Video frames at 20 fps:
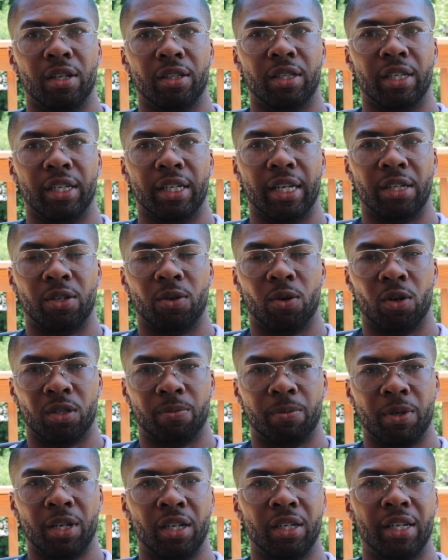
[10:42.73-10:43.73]
Then at the
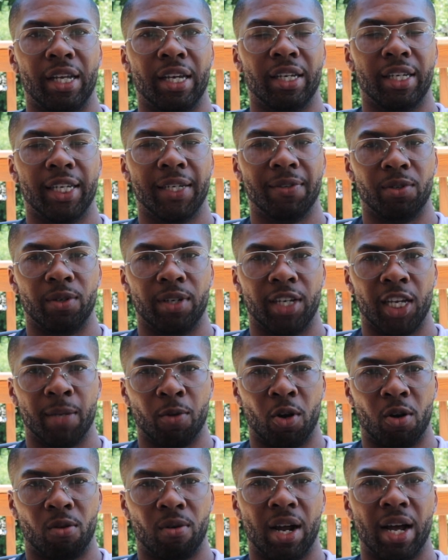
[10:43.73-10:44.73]
orthopedic, they can give you an
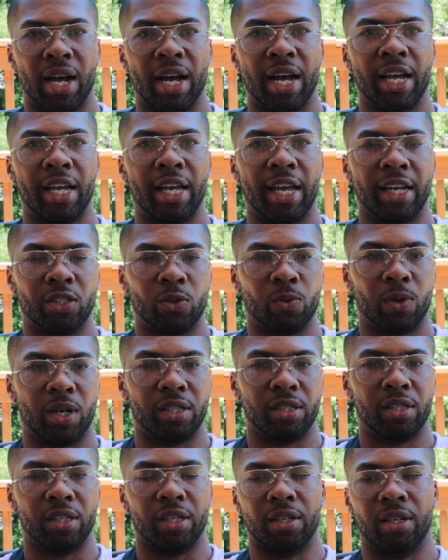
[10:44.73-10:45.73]
MRI, X, Y,
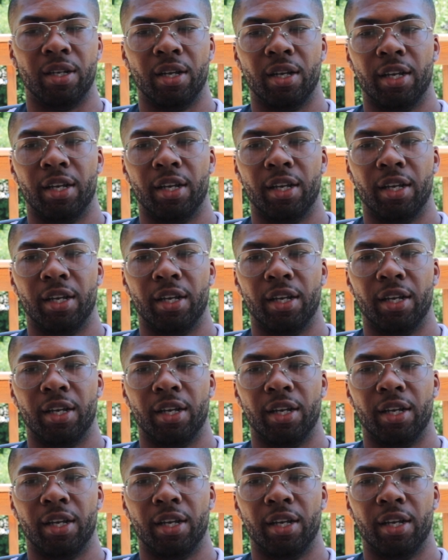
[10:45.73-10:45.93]
and Z.